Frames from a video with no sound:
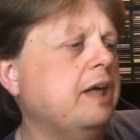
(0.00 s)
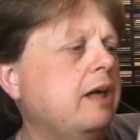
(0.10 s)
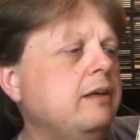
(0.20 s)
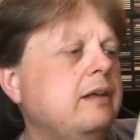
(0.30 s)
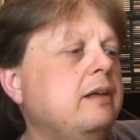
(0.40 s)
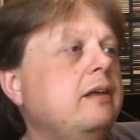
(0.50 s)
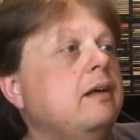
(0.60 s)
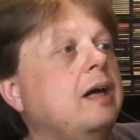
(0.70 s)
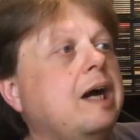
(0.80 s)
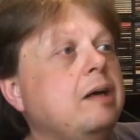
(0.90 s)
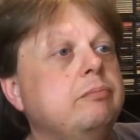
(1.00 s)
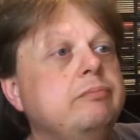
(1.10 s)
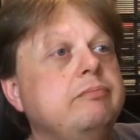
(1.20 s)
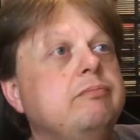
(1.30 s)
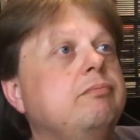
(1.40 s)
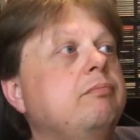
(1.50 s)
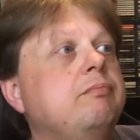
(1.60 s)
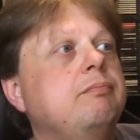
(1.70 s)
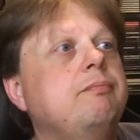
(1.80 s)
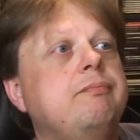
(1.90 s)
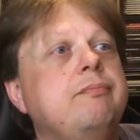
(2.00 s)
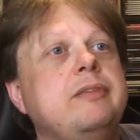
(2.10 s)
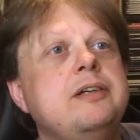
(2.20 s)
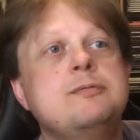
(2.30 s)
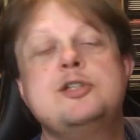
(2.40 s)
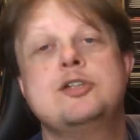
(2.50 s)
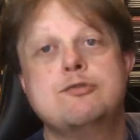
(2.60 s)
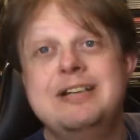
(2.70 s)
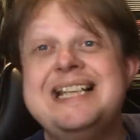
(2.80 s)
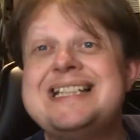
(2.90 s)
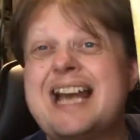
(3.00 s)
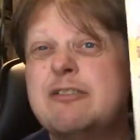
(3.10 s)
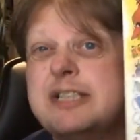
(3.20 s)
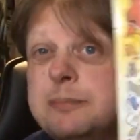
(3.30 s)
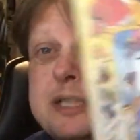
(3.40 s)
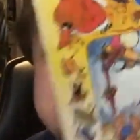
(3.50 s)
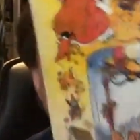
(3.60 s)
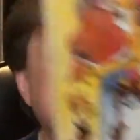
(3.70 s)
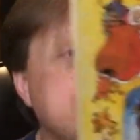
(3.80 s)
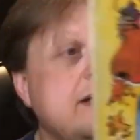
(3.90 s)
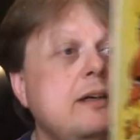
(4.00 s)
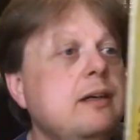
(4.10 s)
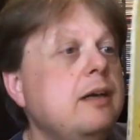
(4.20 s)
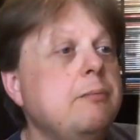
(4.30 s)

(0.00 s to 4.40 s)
No. It was just released at Christmas, if you like.